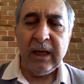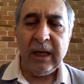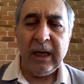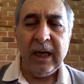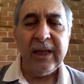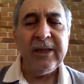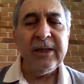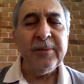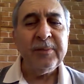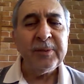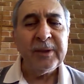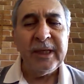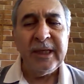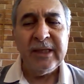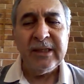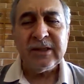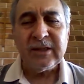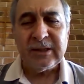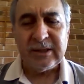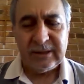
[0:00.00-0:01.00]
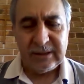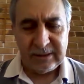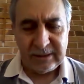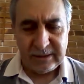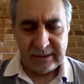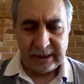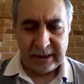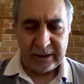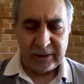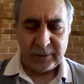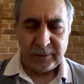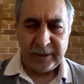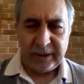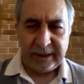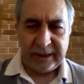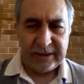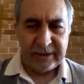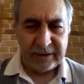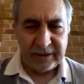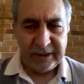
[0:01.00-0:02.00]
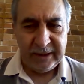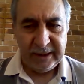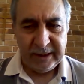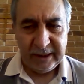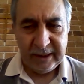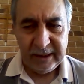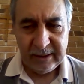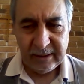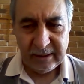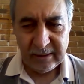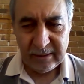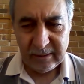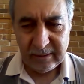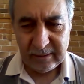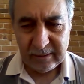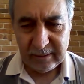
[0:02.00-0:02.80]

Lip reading: And the priest, as we can see here